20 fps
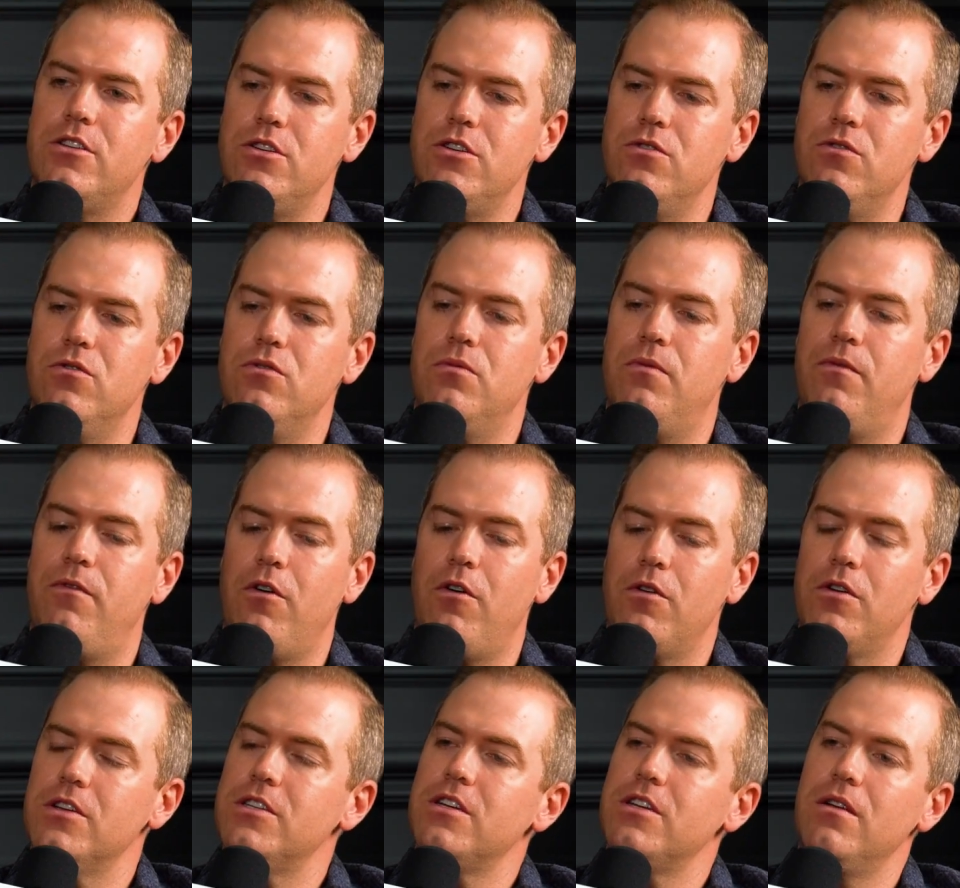to
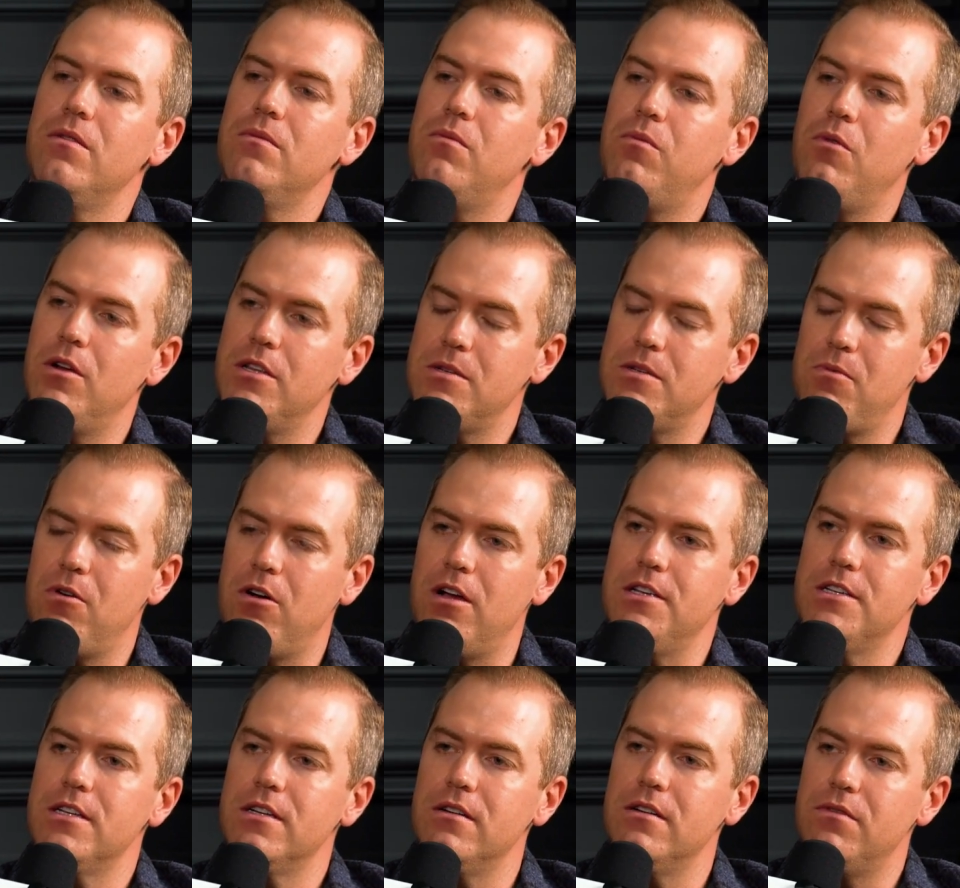focus on what's
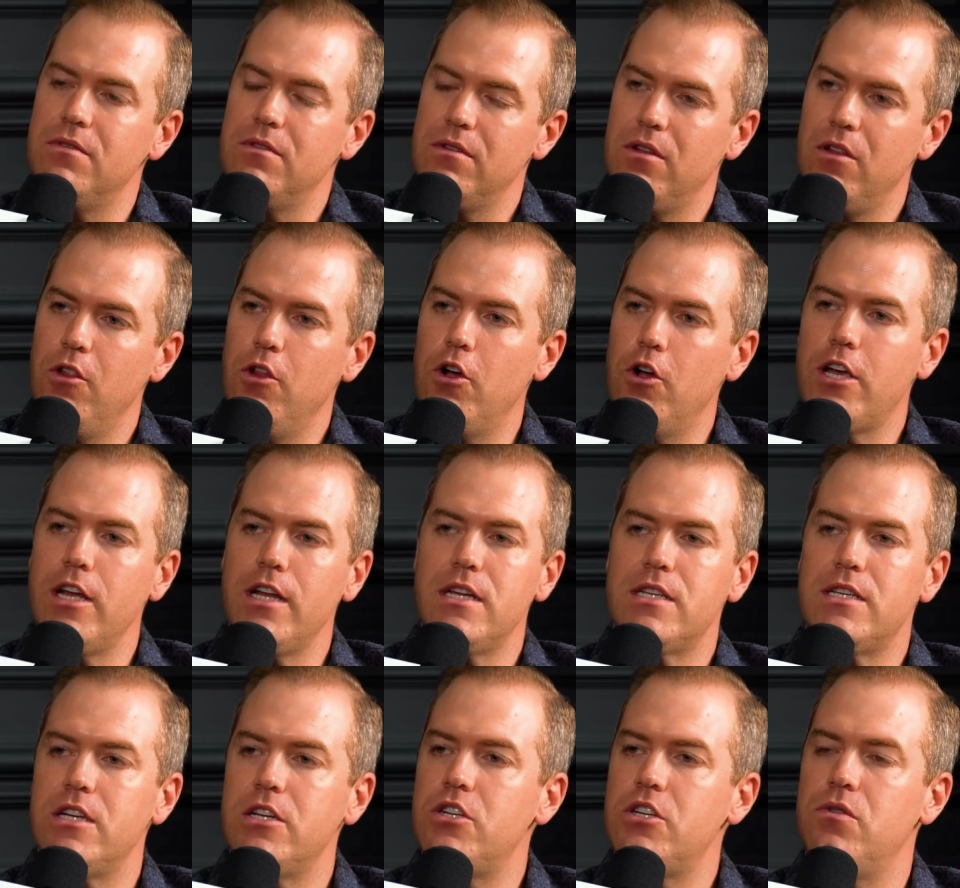positive. Look at a
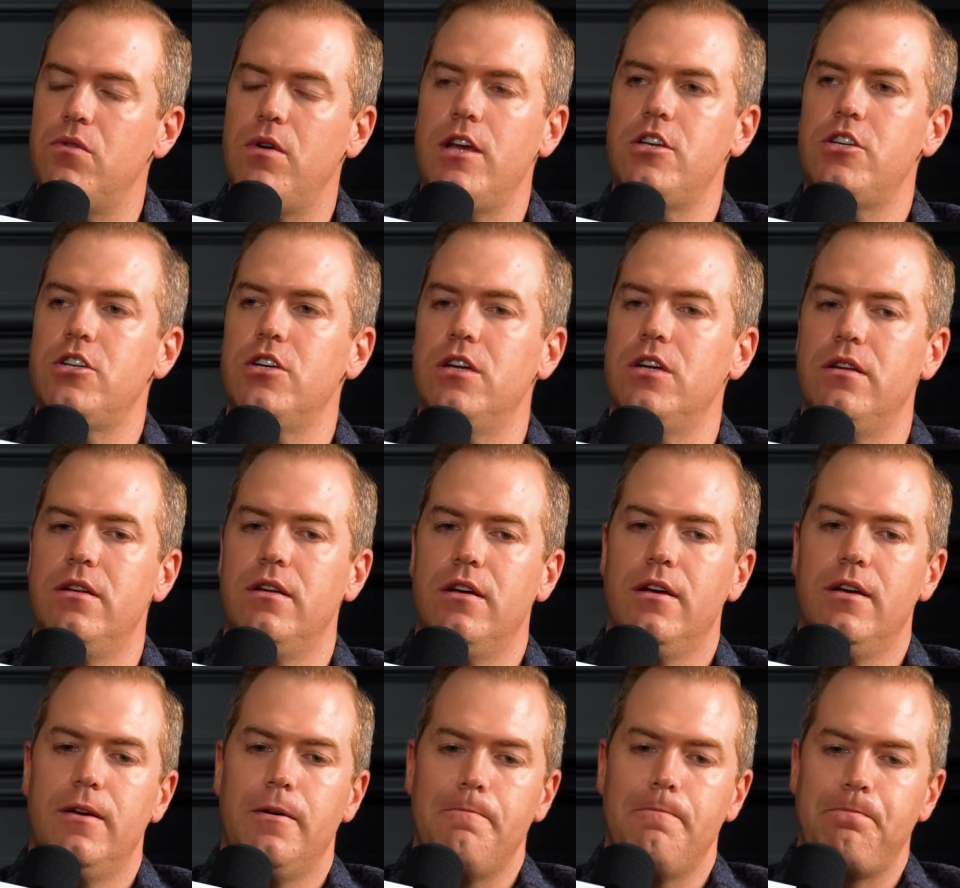situation.
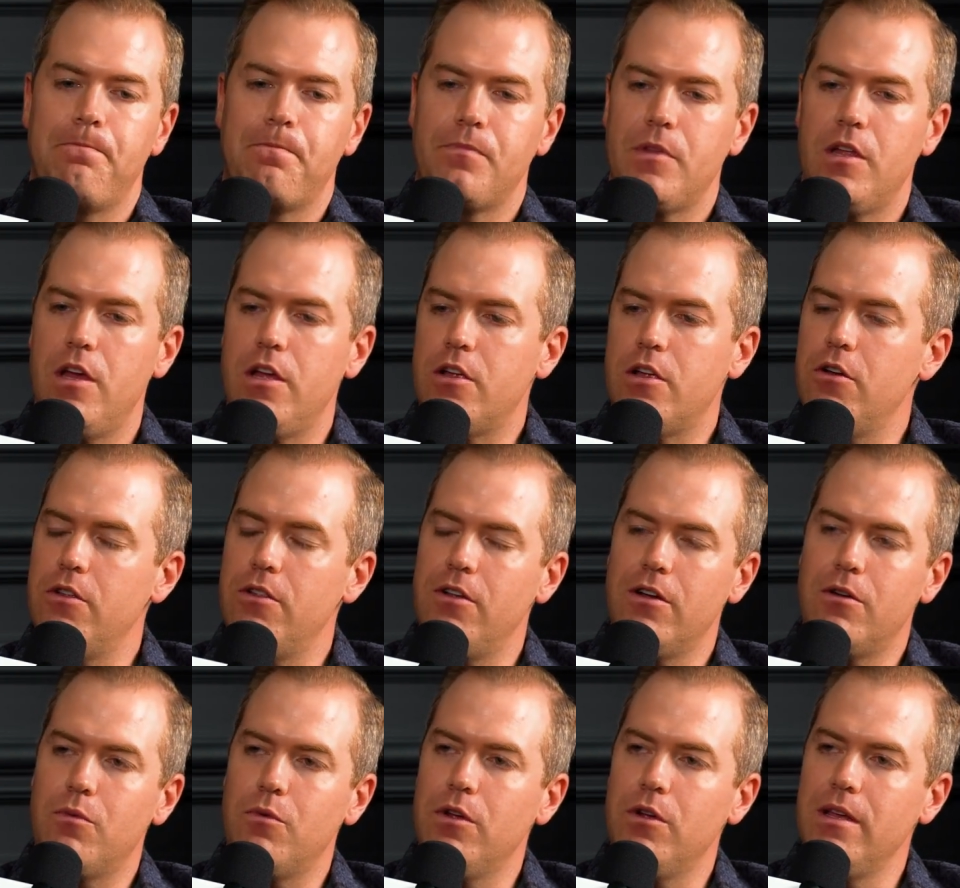It could
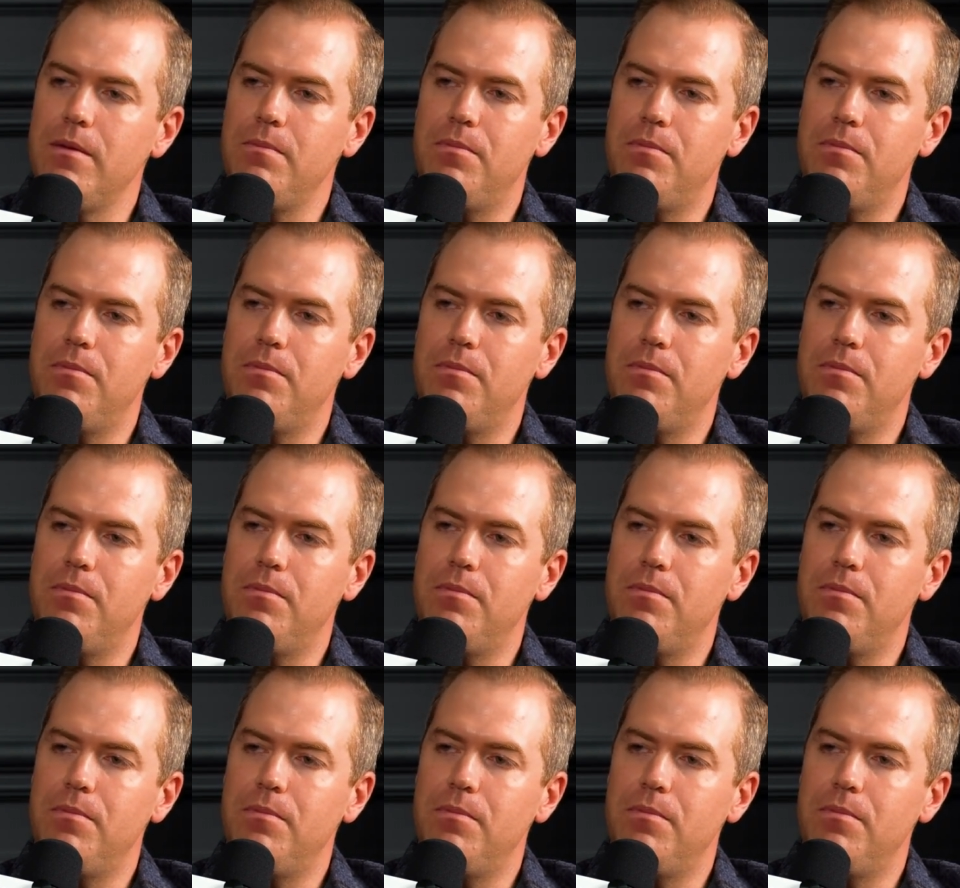look really